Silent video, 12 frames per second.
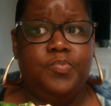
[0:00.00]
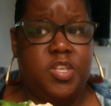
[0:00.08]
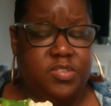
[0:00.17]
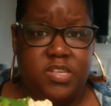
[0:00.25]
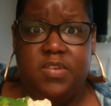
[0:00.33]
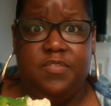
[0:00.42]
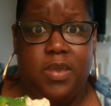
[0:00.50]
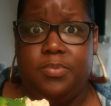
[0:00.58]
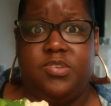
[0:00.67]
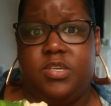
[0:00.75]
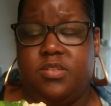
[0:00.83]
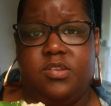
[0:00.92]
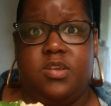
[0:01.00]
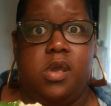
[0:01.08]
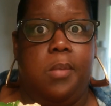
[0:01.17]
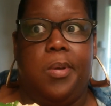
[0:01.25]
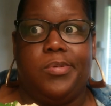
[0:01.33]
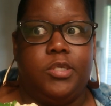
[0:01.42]
And 75% of the
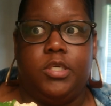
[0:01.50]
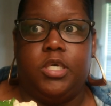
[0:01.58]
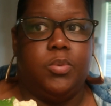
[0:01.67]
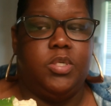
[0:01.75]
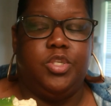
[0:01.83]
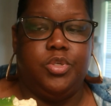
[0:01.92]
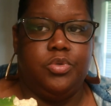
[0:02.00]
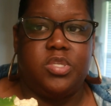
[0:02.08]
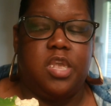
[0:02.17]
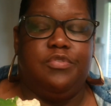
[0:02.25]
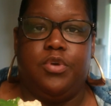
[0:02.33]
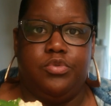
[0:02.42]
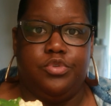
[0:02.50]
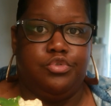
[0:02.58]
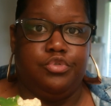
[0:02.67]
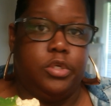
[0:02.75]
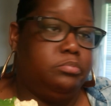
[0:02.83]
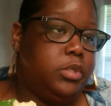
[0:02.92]
time, I'm gonna always use like frozen
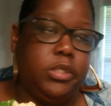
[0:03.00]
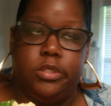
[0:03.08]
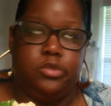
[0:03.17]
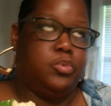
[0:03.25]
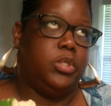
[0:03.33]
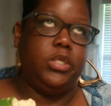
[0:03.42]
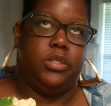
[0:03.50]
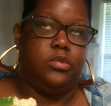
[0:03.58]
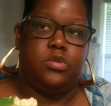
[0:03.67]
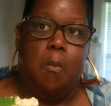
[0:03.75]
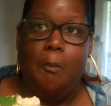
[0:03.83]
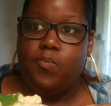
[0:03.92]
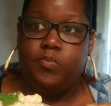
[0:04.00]
shrimp. It is what it is.